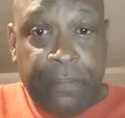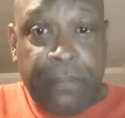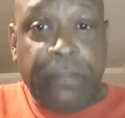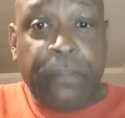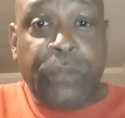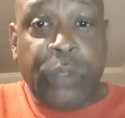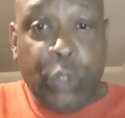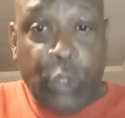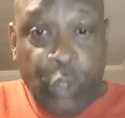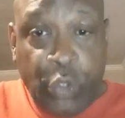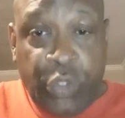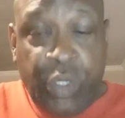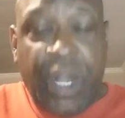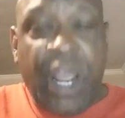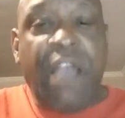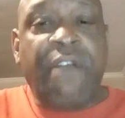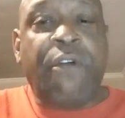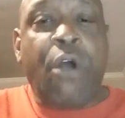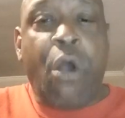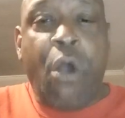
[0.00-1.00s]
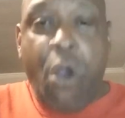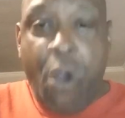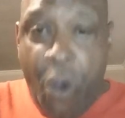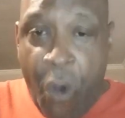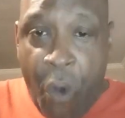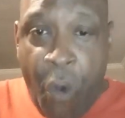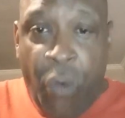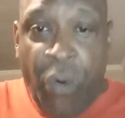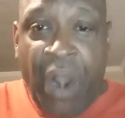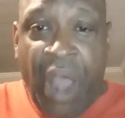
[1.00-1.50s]
You should have a whole
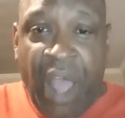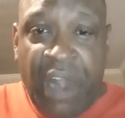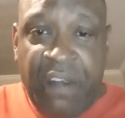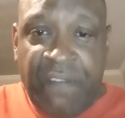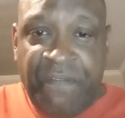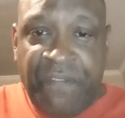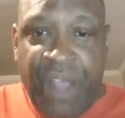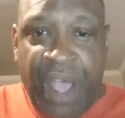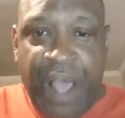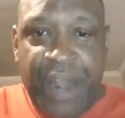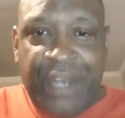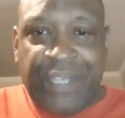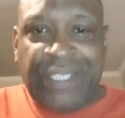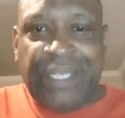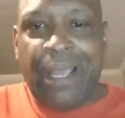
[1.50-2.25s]
lot of knowledge